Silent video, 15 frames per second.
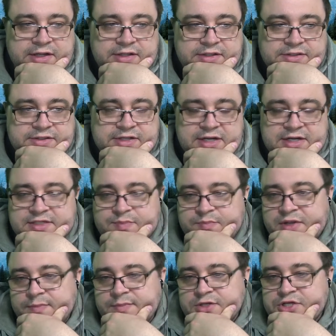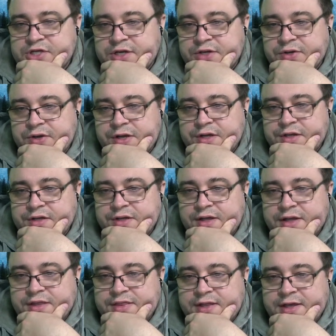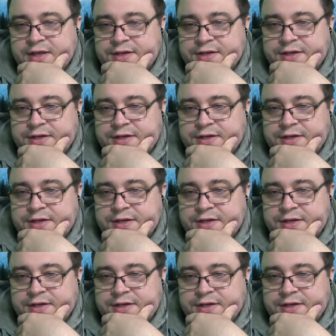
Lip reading: take some big machinery and then